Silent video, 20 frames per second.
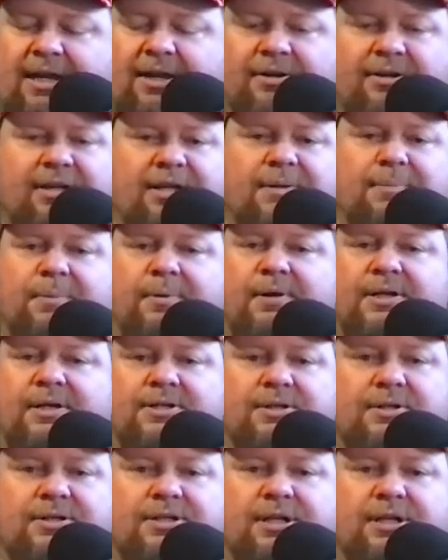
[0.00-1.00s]
or 10
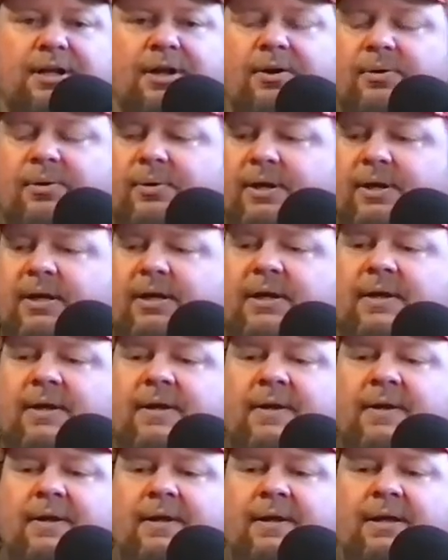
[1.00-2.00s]
preachers,
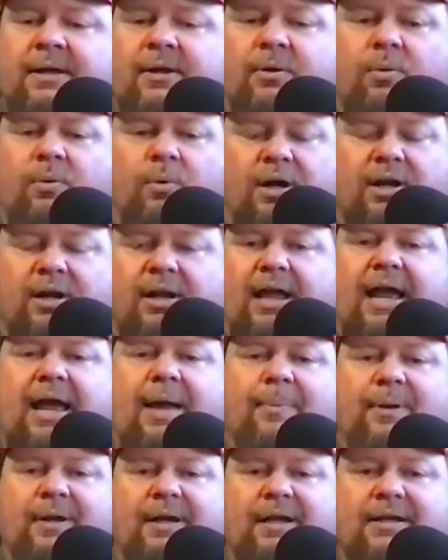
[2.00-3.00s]
what'll
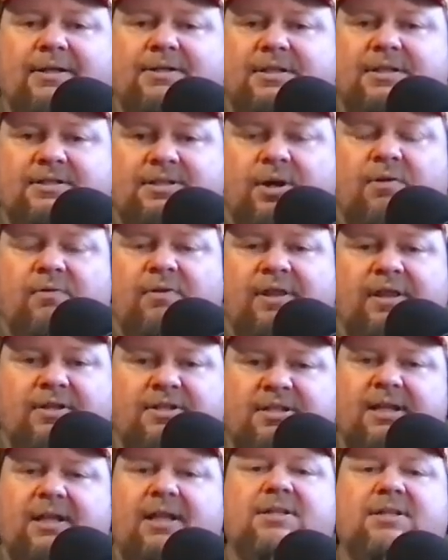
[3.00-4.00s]
happen is it's over. They'll
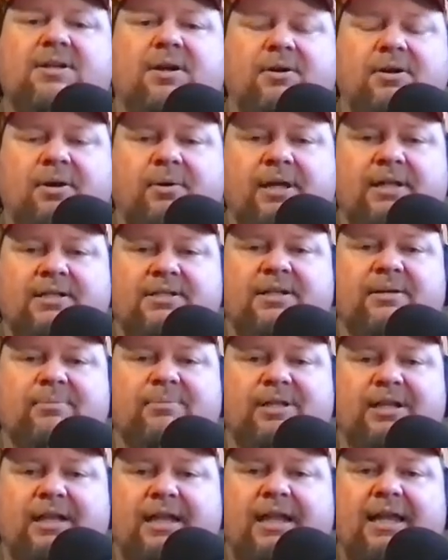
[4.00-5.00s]
say, let's all go get
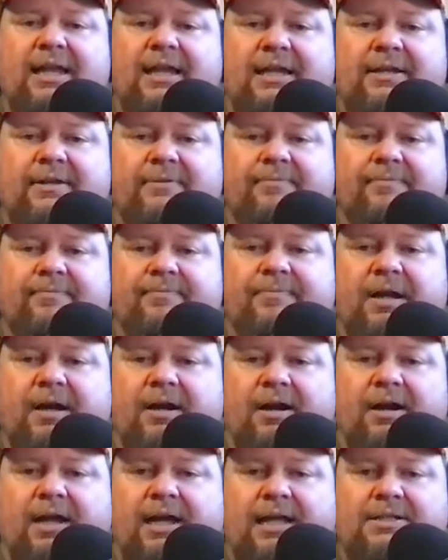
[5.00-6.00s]
something to eat.
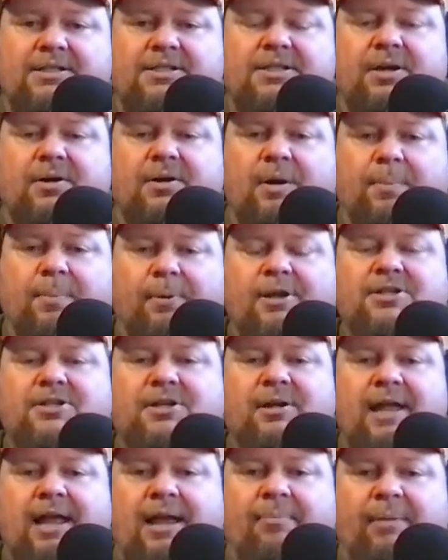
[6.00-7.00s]
All right. So a
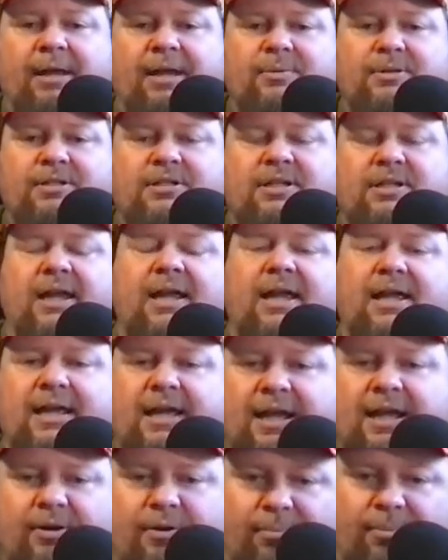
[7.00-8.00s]
preacher like me would say, hey,
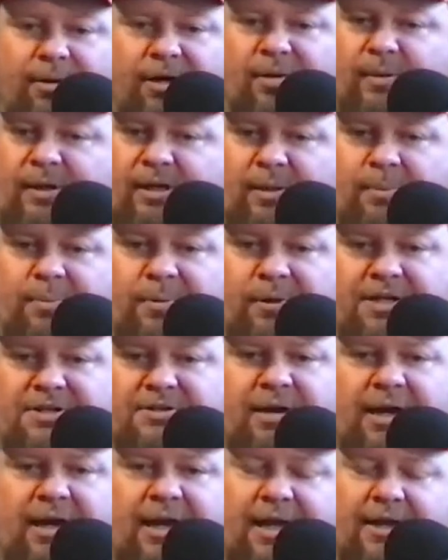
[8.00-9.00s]
I know a barbecue
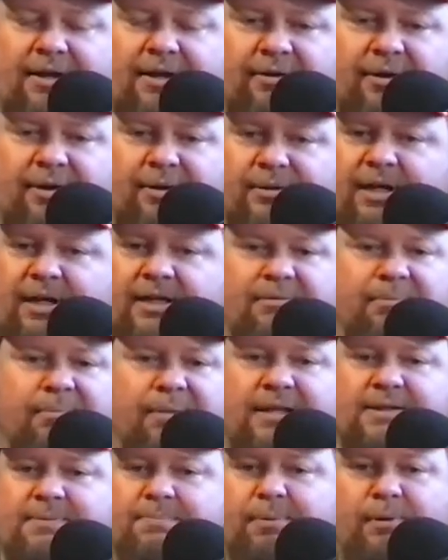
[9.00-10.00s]
place right down the road. Got the
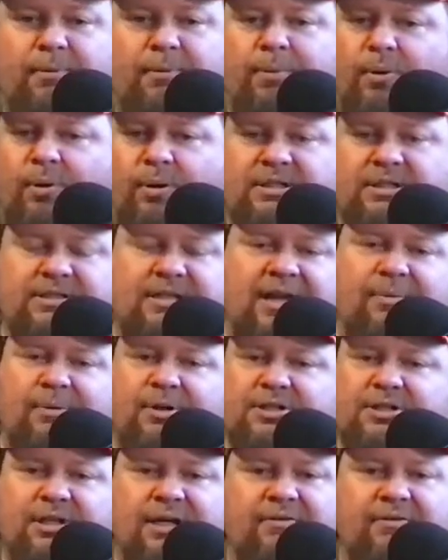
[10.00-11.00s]
best pulled pork
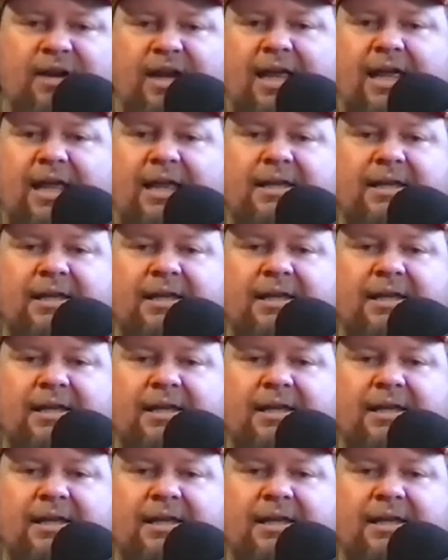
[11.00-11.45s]
sandwich you ever had.